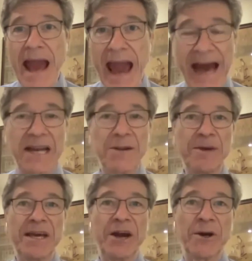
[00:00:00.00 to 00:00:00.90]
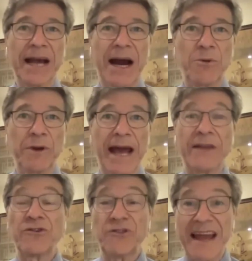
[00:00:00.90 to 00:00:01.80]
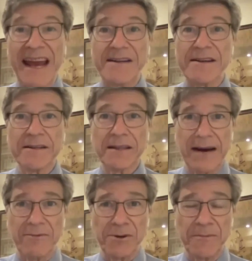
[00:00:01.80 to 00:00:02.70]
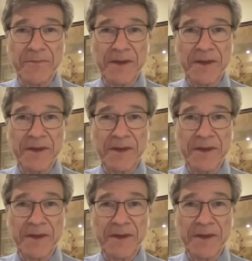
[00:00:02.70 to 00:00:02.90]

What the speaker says: had to be carried out at state level.